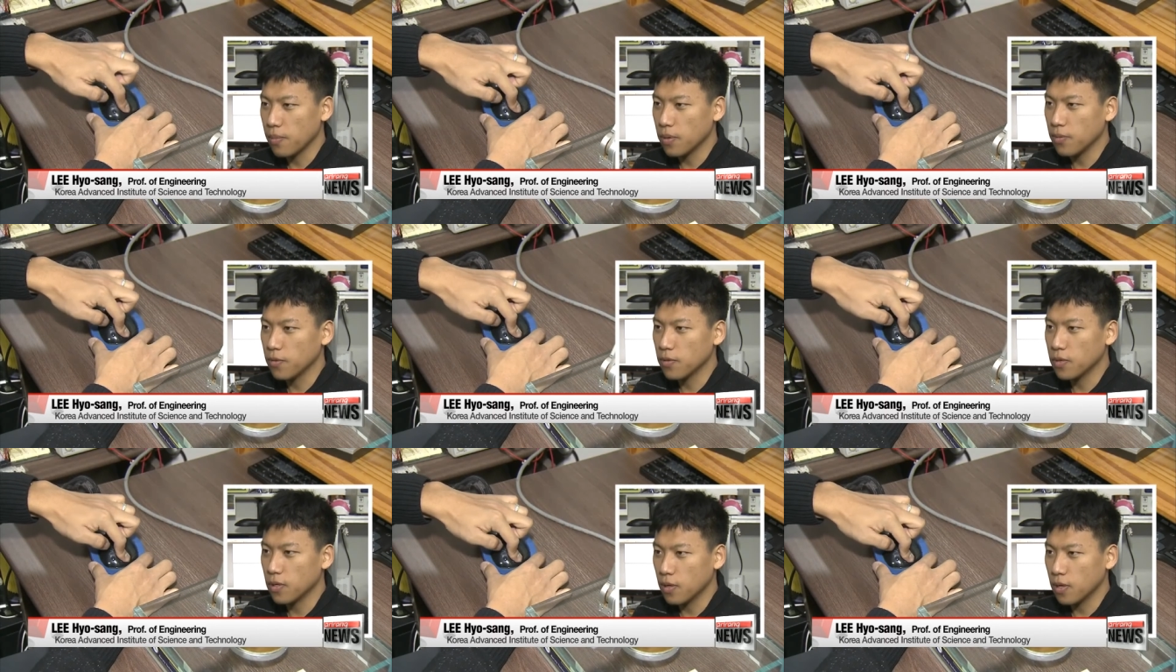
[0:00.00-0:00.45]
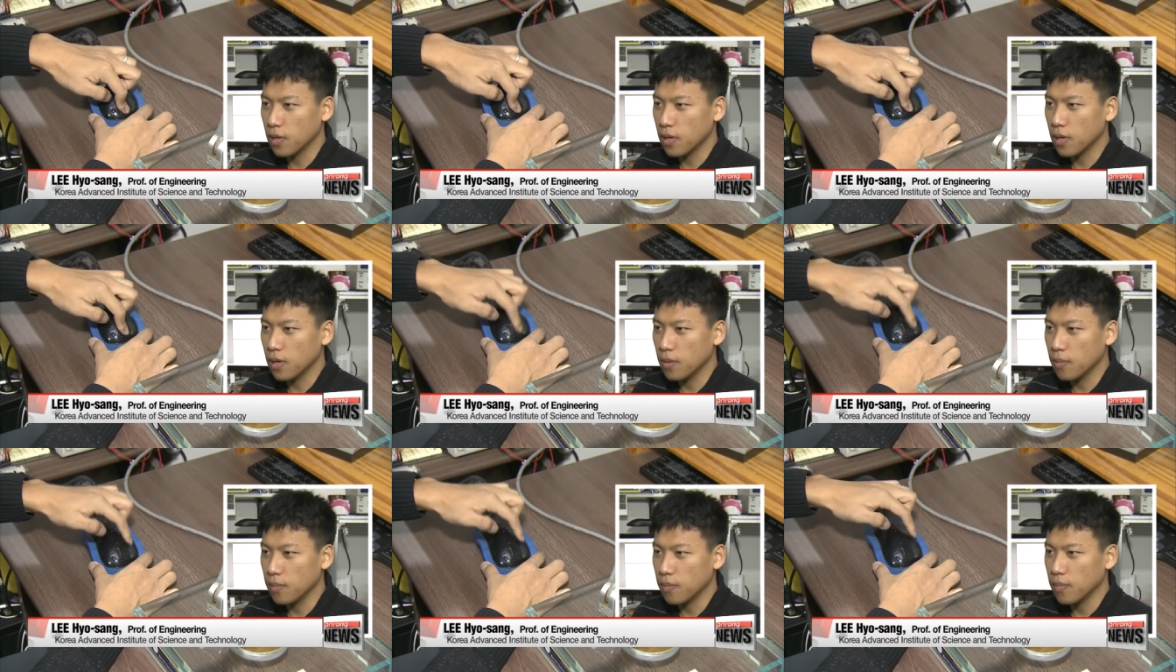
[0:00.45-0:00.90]
to measure
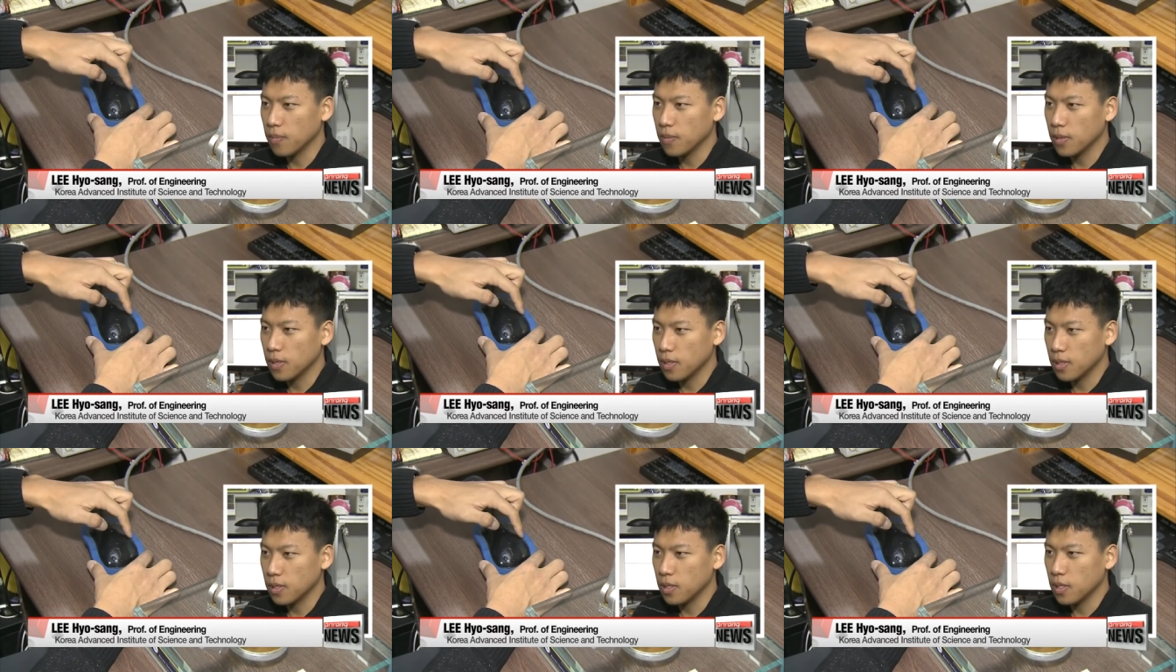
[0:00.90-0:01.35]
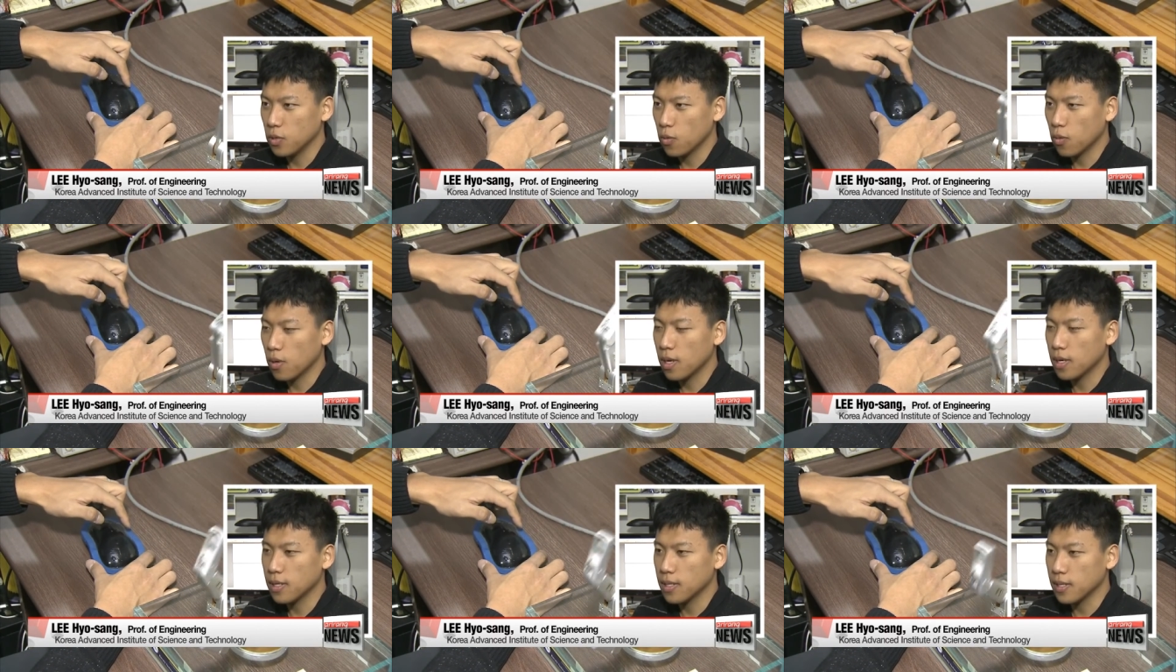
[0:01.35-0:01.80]
electrical
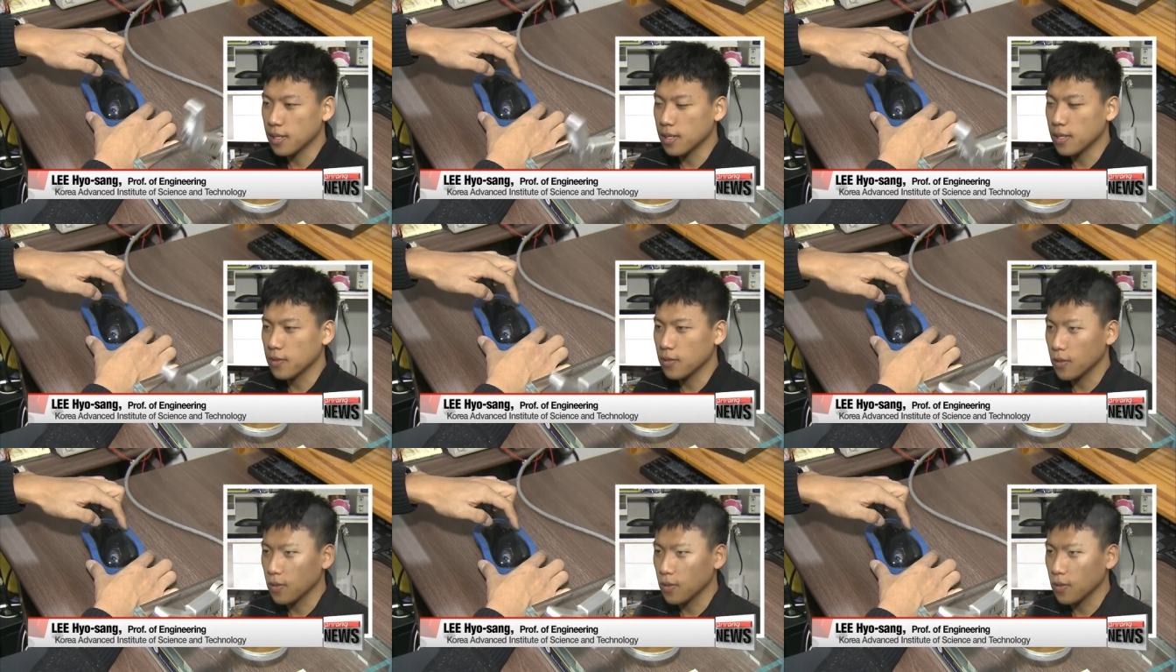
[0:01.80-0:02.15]
resistance.